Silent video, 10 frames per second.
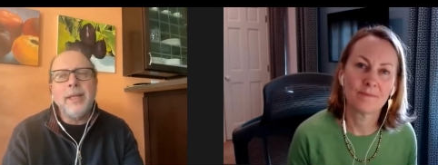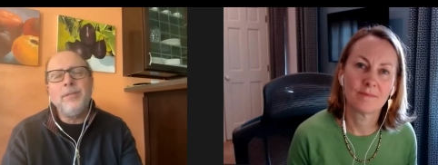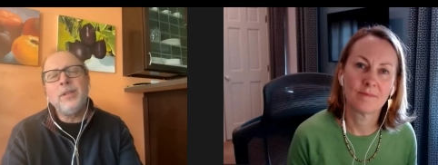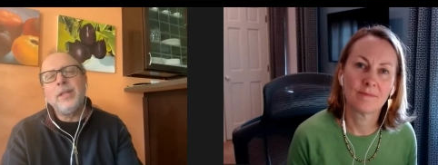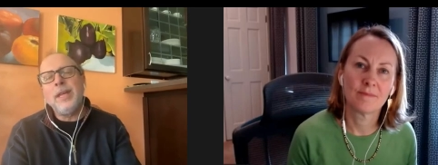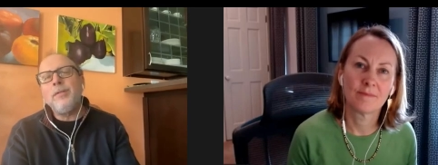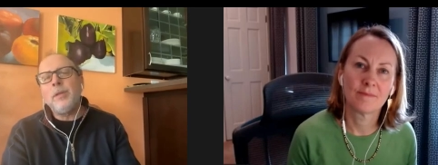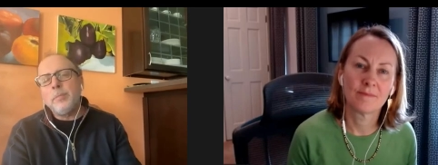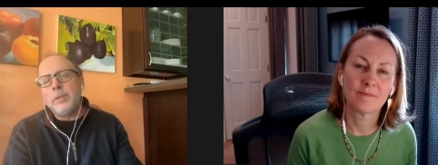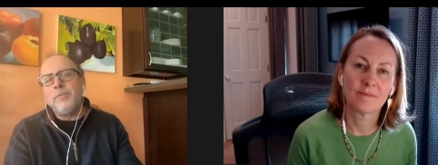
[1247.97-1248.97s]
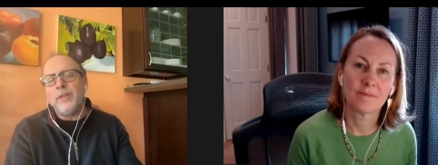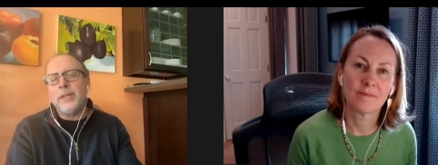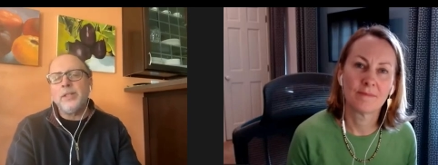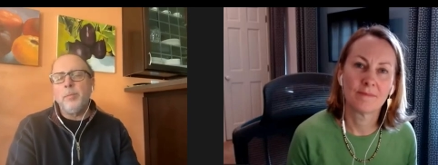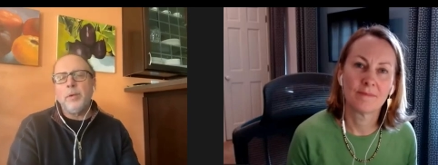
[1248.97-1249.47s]
Speaker 1: give give them some
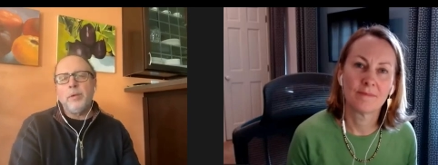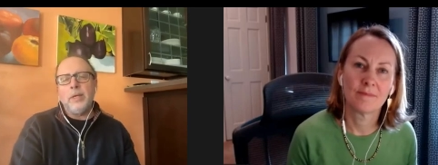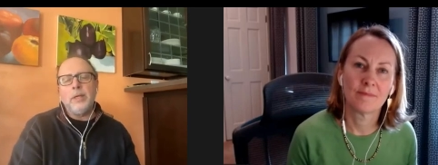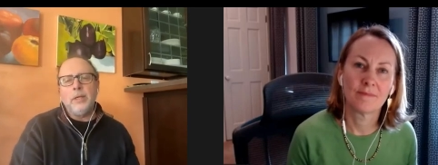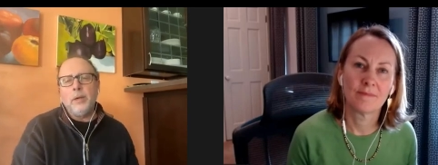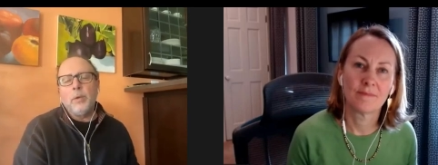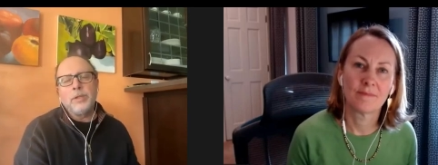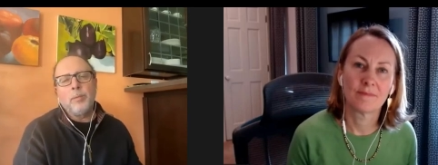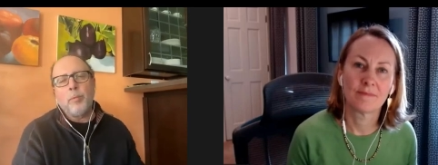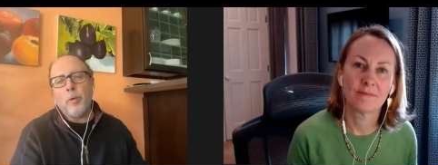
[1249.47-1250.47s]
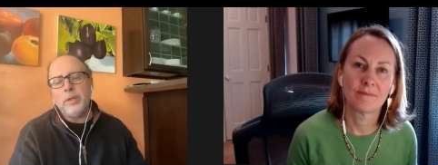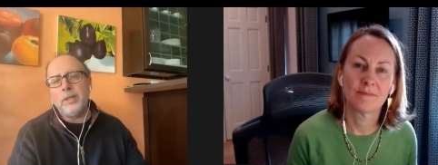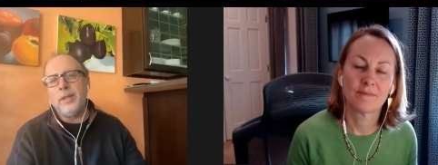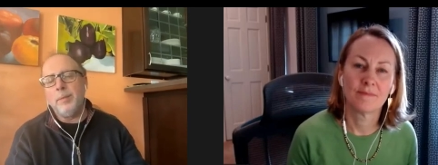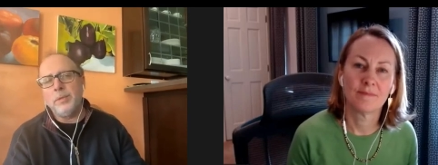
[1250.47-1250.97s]
flexibility to do what's important
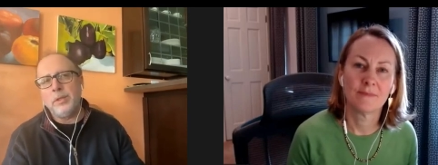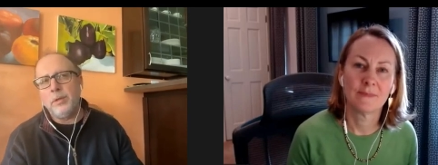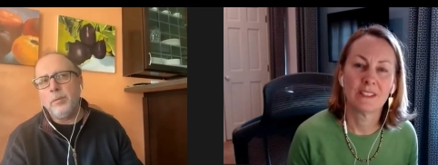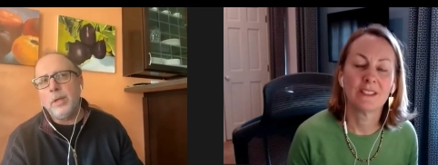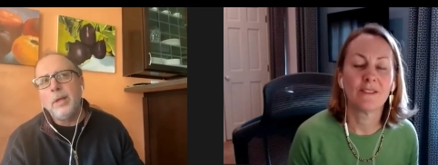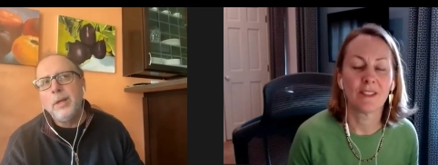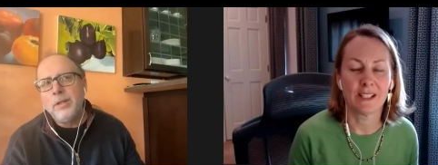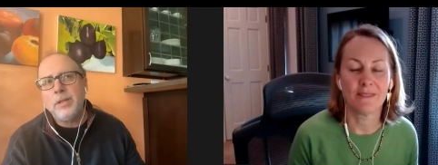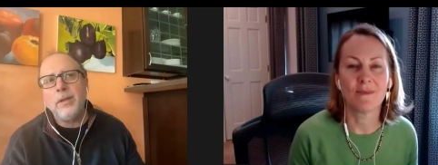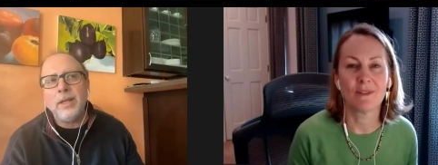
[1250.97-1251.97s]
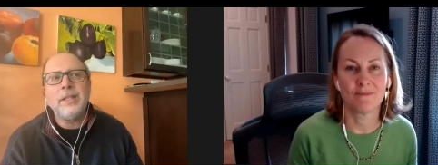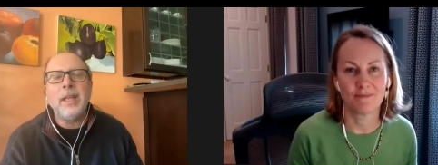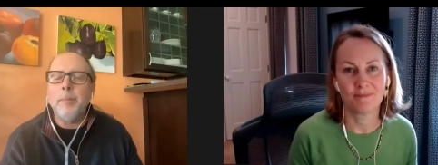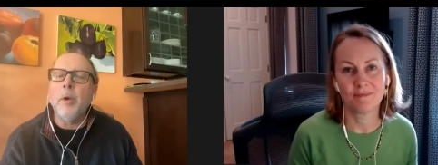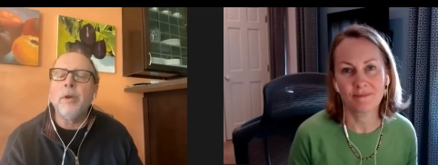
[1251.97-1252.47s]
to them too right. so they
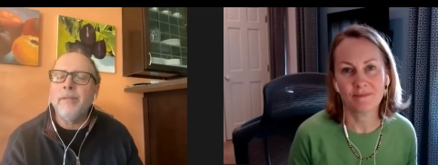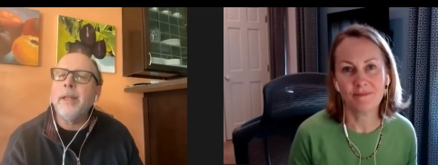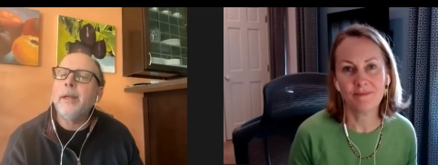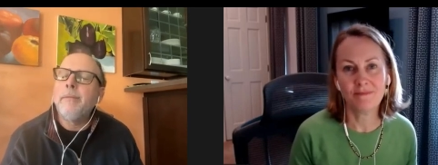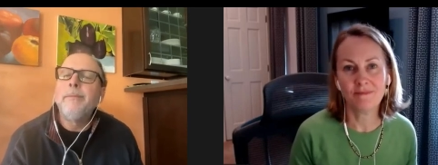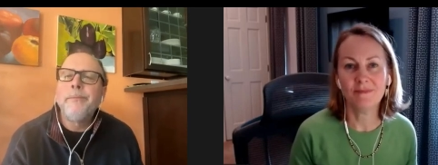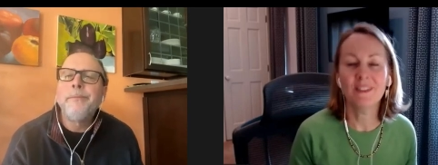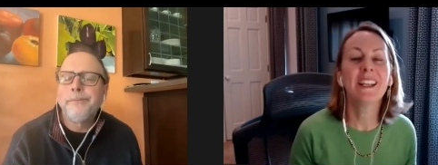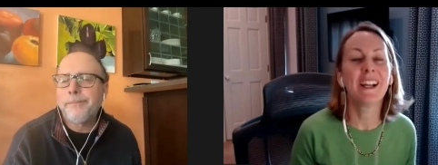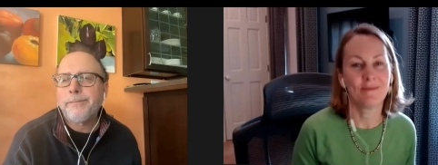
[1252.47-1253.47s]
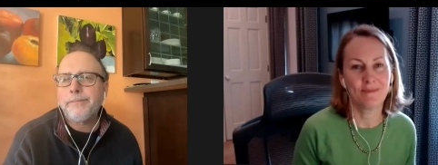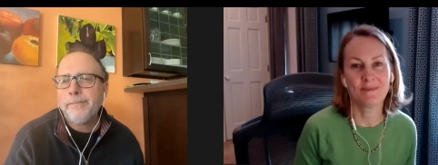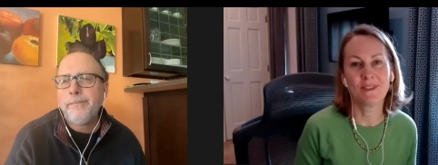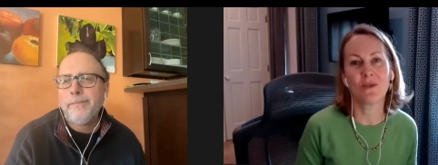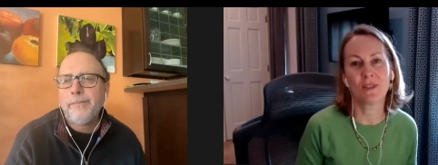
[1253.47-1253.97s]
stay motivated yeah
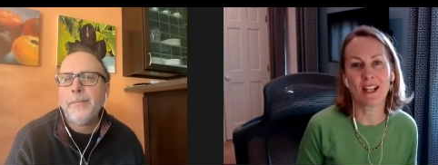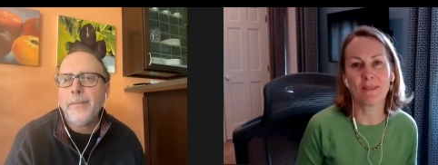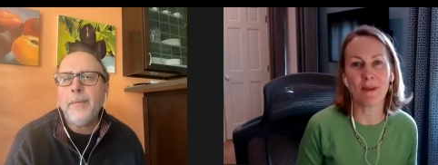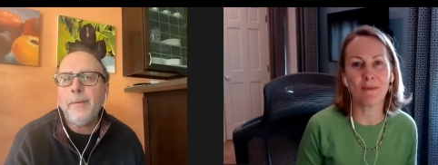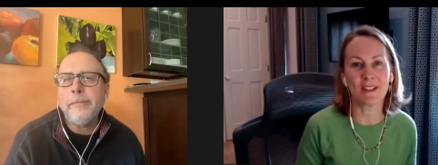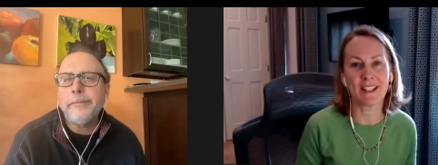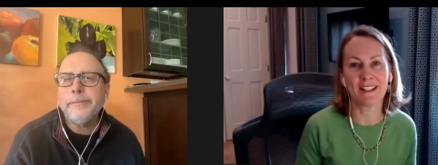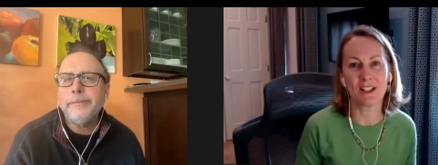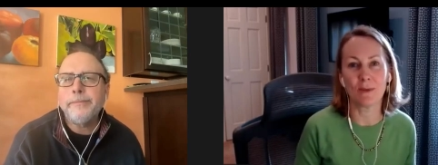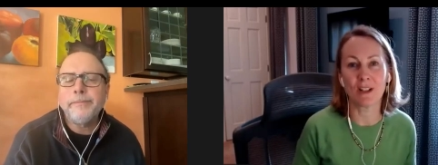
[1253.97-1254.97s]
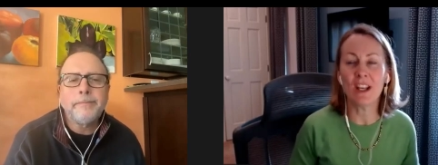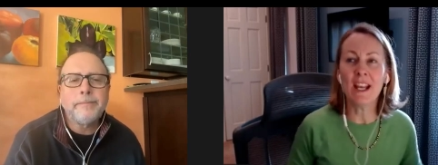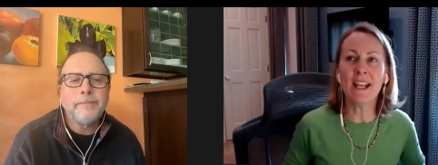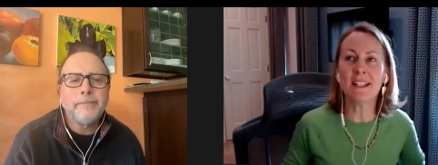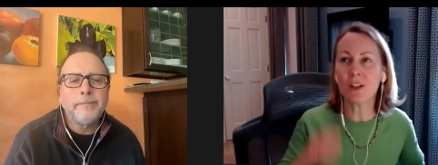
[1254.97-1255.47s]
Speaker 2: don't tie people's hands too much
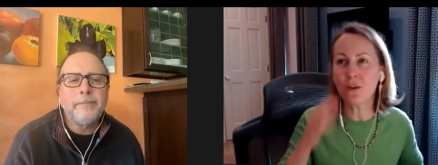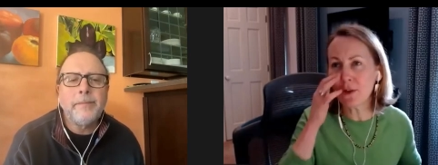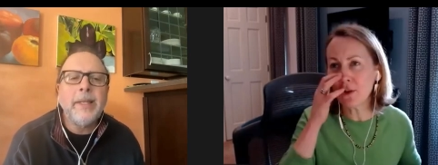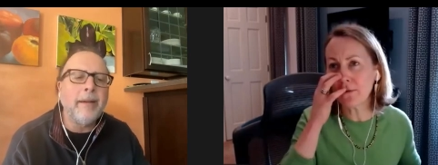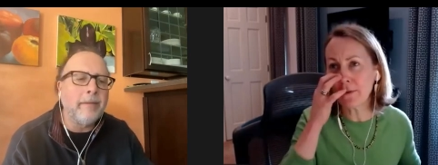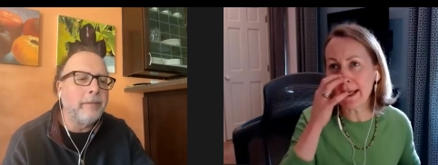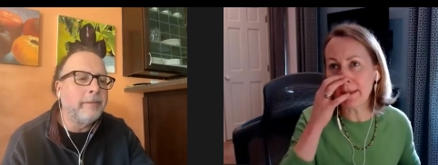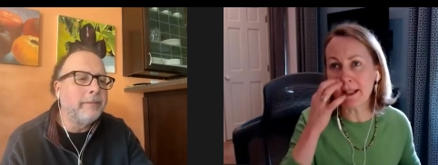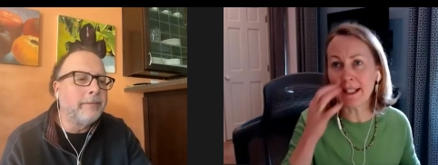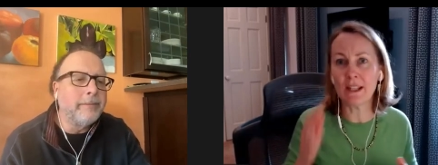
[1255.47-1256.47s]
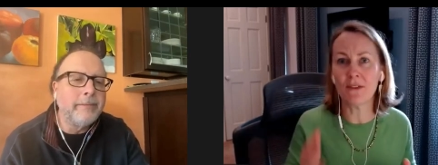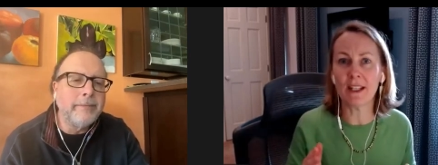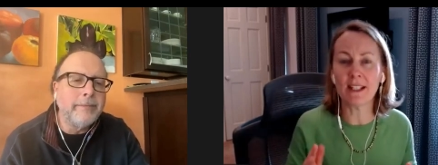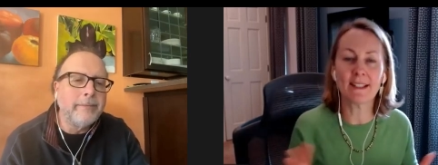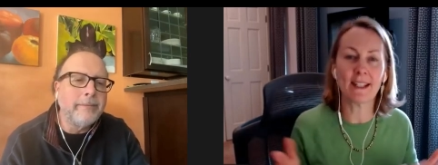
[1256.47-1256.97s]
and so if you're family
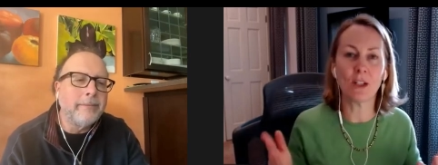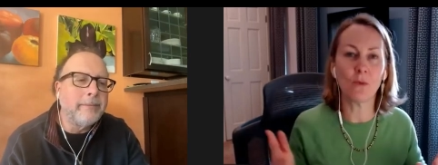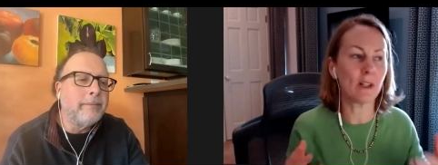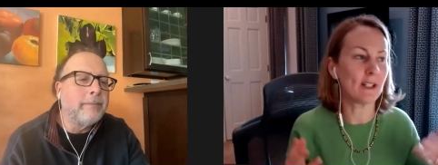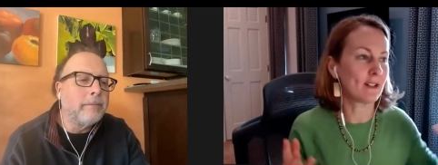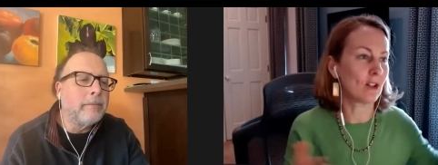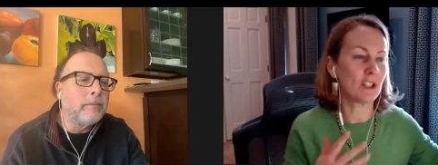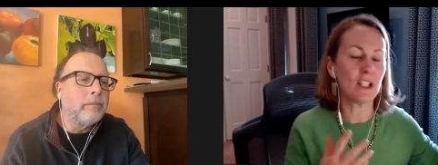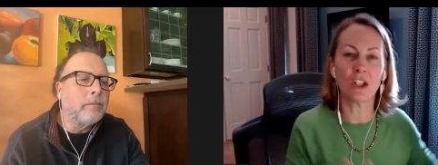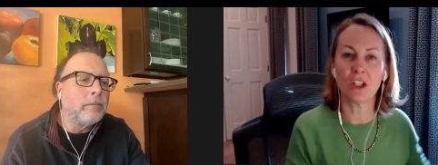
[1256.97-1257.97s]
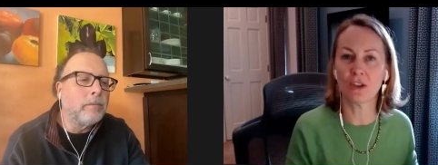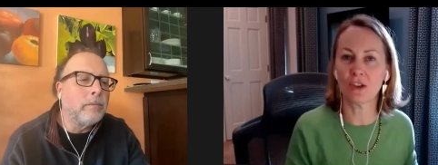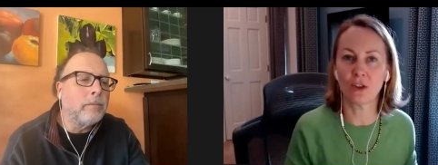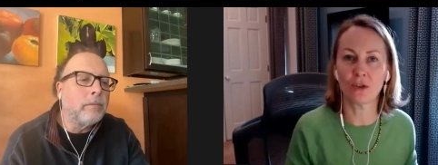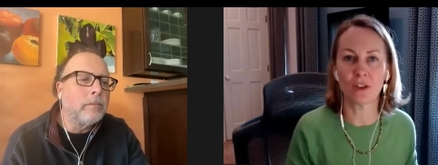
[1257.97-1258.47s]
giving and say you want to start teaching
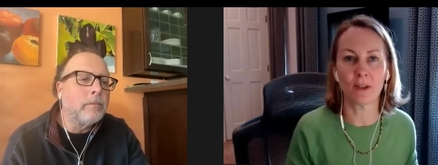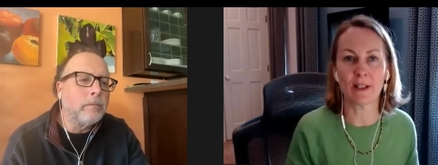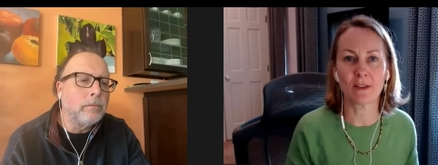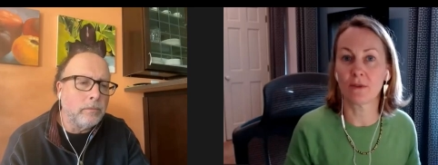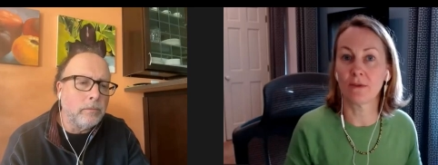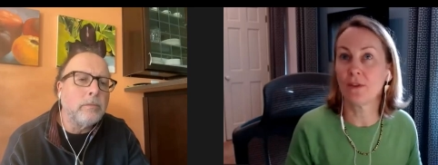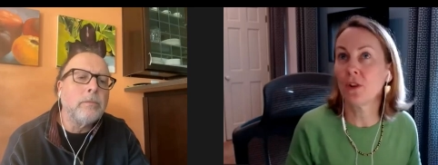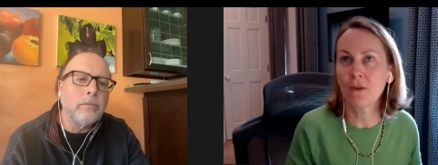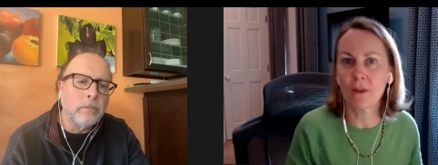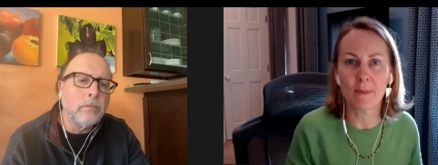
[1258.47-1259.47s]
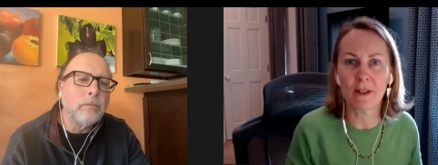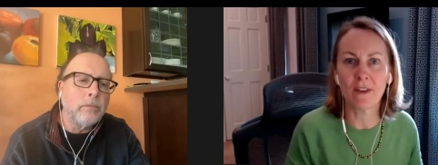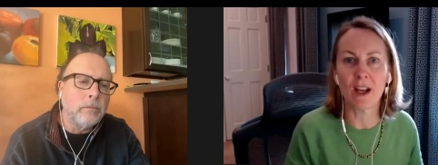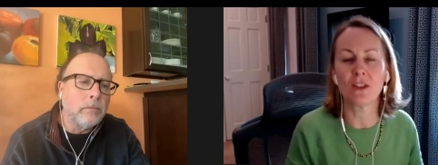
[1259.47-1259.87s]
your children about sort of philanthropic